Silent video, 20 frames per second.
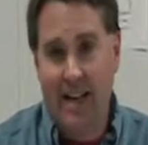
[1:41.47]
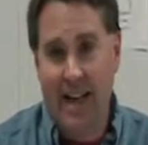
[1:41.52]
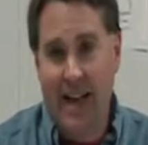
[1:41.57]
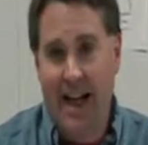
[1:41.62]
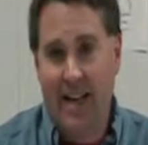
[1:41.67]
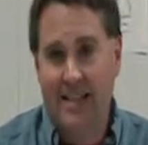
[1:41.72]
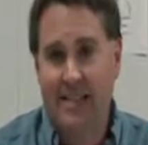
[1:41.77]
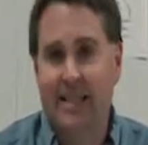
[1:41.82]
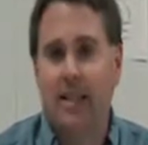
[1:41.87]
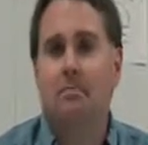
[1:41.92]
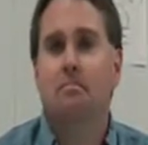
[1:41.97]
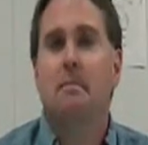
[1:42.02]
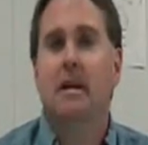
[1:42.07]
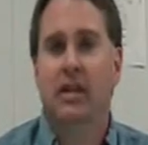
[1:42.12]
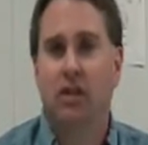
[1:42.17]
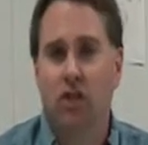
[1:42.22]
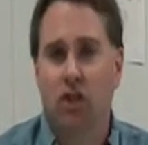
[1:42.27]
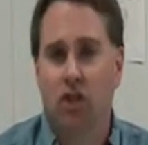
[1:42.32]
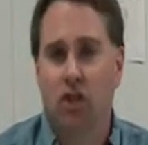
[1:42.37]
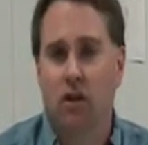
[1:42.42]
acid
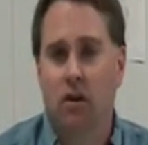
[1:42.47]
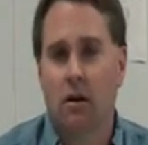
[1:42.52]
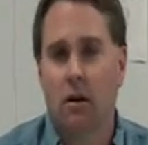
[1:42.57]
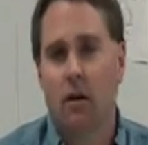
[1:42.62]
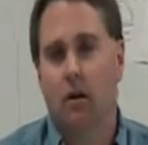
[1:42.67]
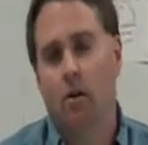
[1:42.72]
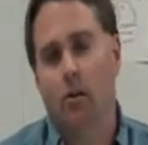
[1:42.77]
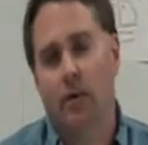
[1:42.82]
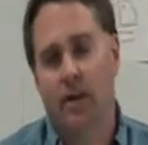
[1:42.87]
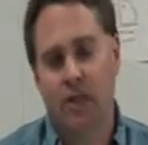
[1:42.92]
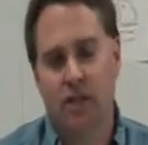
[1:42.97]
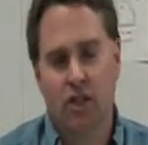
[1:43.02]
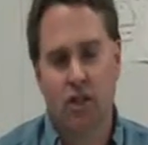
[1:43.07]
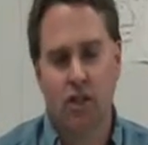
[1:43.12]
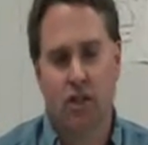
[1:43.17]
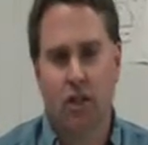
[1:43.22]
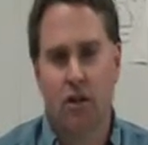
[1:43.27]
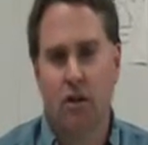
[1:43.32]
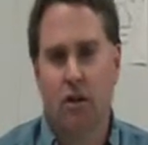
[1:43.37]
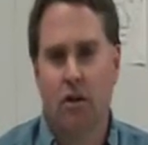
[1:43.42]
mixture, which is
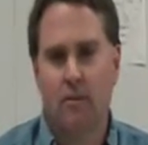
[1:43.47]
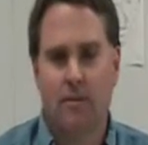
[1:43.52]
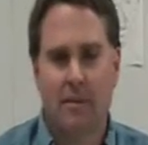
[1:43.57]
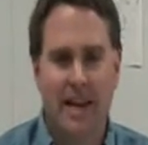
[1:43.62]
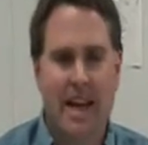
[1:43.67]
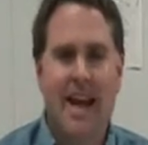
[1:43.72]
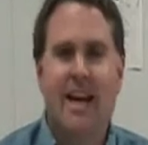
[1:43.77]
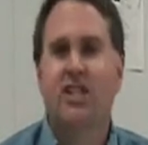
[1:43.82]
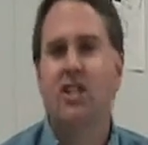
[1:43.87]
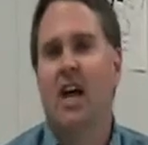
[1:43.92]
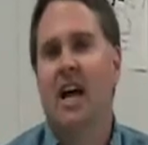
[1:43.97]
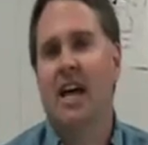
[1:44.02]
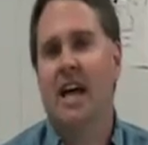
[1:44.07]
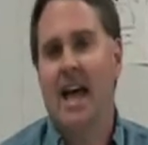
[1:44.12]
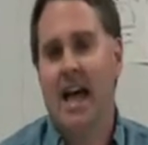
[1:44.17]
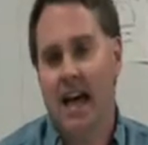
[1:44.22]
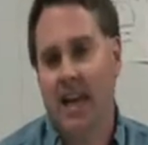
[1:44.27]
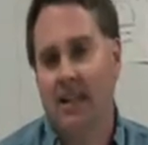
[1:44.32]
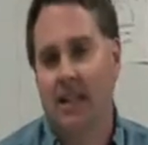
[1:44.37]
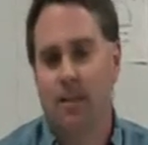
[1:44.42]
termed
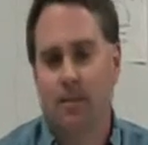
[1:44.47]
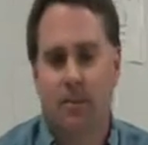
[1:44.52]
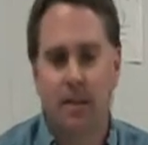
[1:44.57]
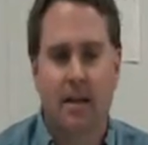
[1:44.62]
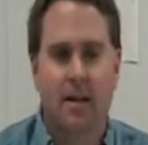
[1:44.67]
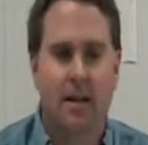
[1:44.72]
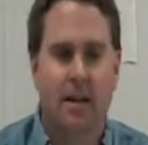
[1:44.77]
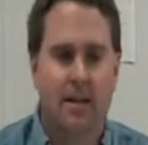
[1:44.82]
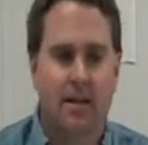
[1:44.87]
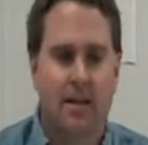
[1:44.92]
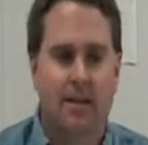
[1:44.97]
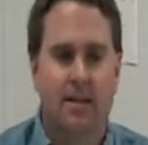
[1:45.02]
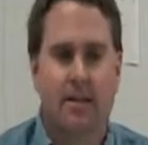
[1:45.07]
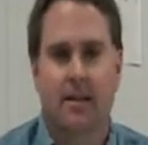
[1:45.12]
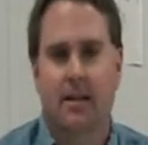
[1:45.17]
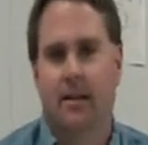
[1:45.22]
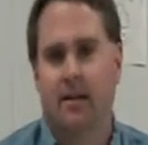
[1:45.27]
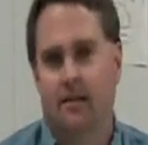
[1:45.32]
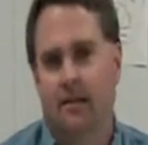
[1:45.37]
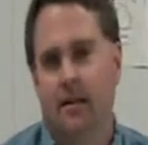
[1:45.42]
HIX because it's
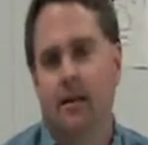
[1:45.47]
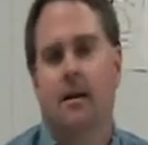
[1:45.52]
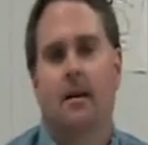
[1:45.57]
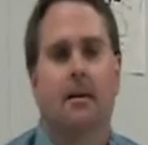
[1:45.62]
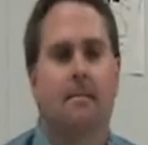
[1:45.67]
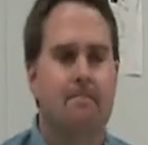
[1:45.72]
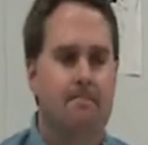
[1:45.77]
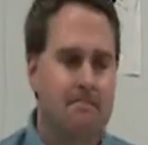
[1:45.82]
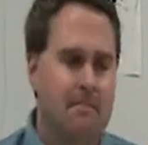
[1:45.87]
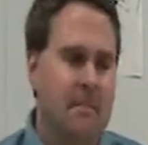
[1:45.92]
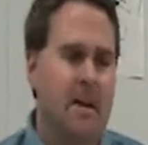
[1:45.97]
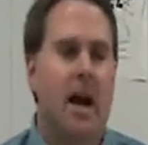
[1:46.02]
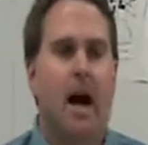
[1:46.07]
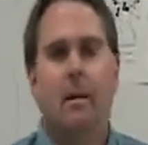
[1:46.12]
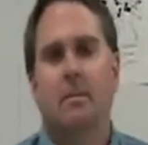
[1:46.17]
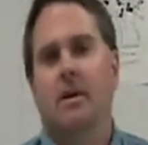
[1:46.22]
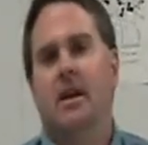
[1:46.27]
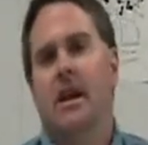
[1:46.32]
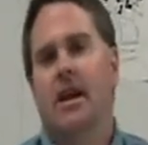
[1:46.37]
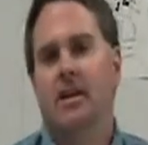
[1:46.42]
a
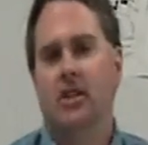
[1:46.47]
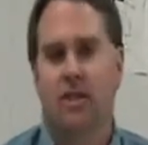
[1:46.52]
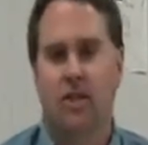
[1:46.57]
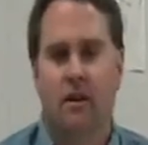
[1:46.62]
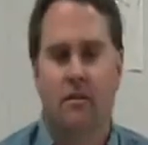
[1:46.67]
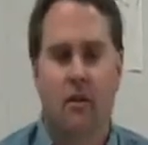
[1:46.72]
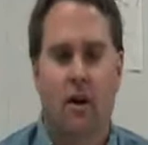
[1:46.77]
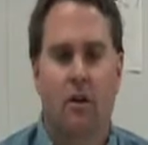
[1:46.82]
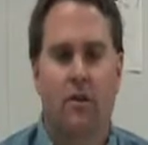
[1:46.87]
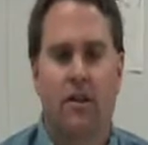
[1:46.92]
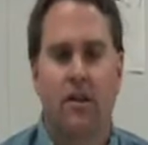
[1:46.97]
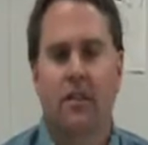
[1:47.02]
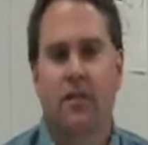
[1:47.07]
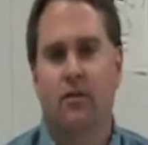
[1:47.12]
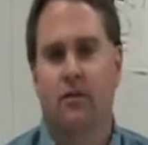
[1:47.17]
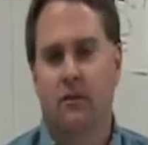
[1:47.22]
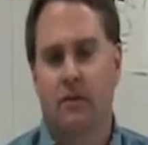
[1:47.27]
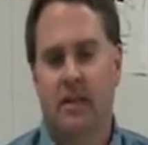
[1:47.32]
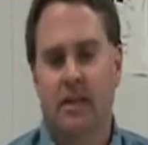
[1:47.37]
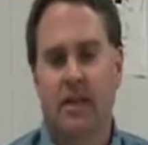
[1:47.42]
combination of all these
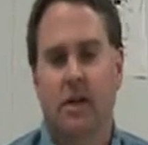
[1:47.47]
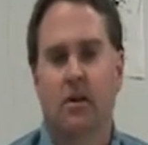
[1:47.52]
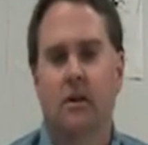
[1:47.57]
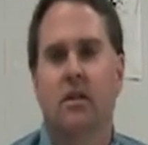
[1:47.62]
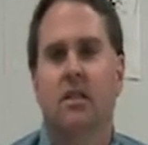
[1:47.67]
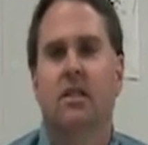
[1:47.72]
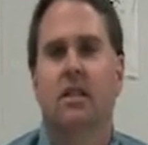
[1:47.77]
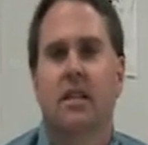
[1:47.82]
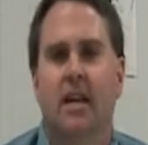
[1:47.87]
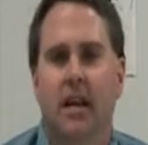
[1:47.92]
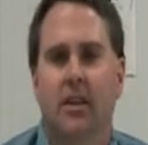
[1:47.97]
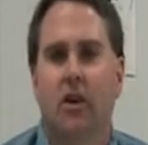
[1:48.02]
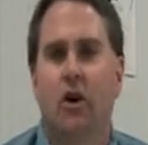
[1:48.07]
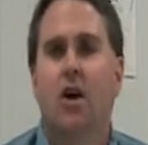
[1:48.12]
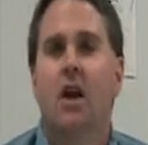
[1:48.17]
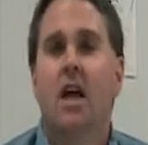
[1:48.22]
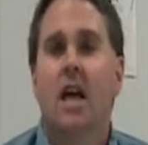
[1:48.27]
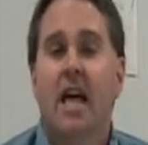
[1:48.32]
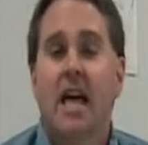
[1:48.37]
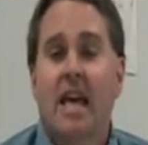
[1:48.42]
different materials together,
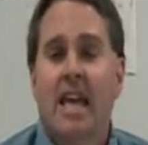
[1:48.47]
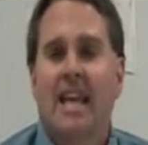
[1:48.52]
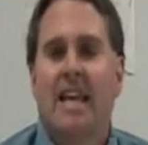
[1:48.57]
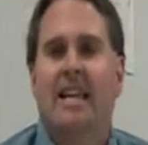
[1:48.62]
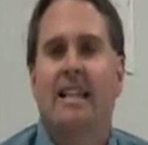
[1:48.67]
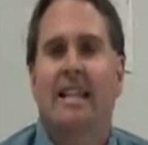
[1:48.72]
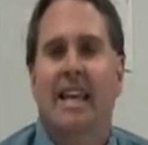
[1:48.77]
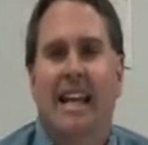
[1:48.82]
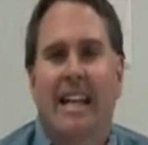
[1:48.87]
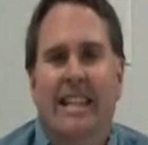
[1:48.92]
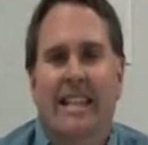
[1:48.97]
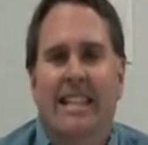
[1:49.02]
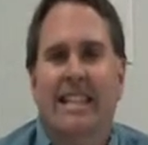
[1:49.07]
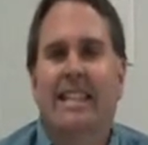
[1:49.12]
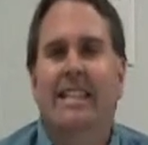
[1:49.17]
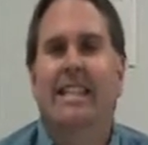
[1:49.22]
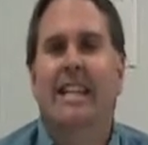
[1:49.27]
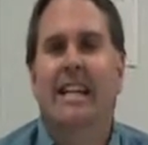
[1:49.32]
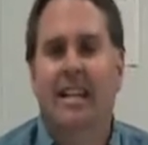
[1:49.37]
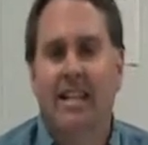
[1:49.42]
is
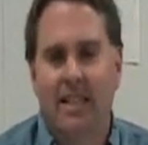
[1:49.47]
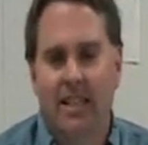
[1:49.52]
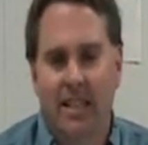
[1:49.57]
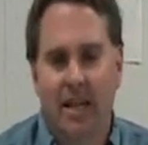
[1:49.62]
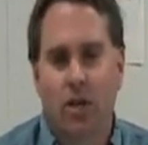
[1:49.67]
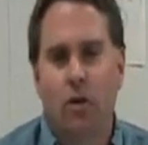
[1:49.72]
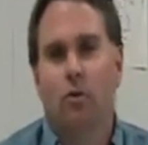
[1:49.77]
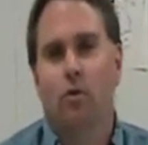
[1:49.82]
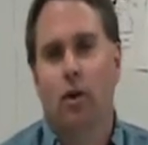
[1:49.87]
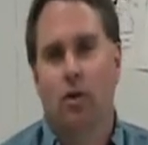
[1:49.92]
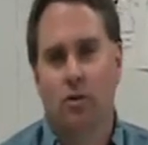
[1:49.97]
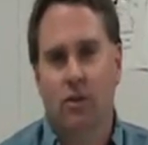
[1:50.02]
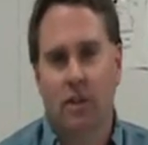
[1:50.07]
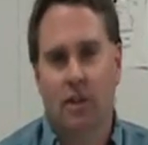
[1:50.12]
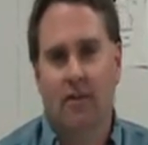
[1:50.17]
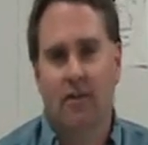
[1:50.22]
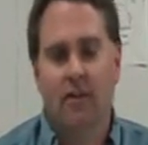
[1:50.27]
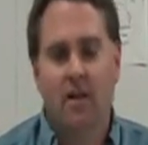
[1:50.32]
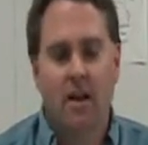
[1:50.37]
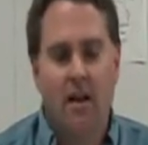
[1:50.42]
exceedingly
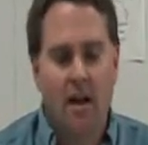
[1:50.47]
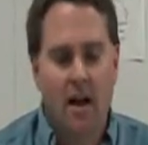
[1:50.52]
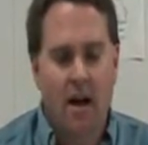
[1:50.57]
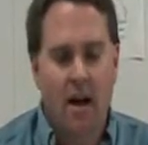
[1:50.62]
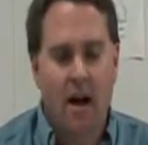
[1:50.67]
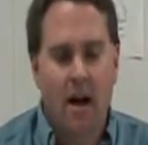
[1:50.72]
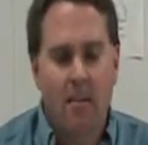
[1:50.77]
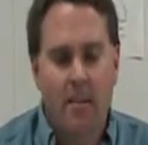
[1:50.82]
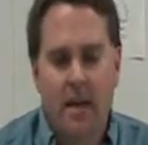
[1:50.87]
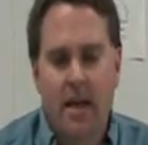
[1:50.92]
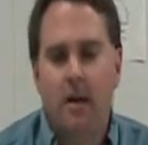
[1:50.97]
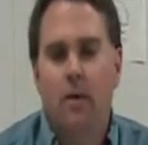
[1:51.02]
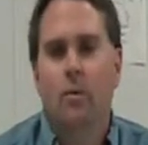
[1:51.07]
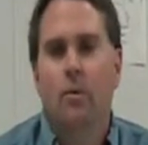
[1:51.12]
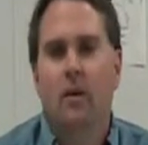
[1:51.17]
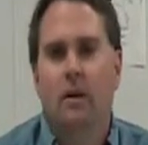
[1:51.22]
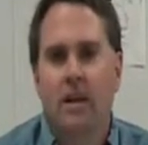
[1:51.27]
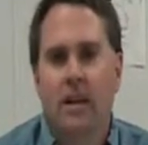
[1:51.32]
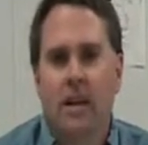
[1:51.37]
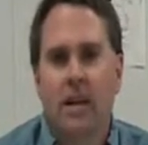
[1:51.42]
corrosive. It
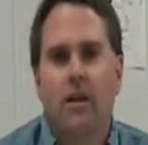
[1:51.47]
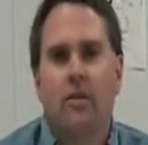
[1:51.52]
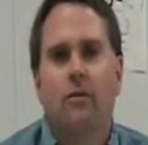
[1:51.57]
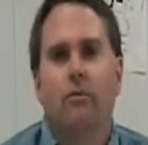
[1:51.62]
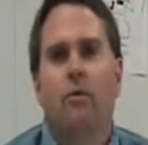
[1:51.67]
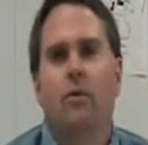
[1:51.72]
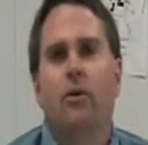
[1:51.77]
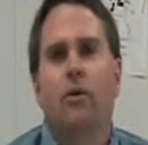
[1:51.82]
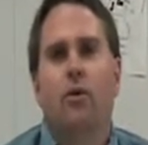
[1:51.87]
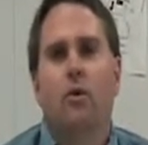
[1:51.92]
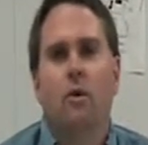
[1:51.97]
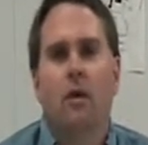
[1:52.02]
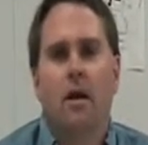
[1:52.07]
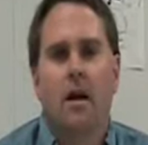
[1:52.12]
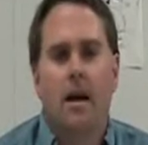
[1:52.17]
will eat through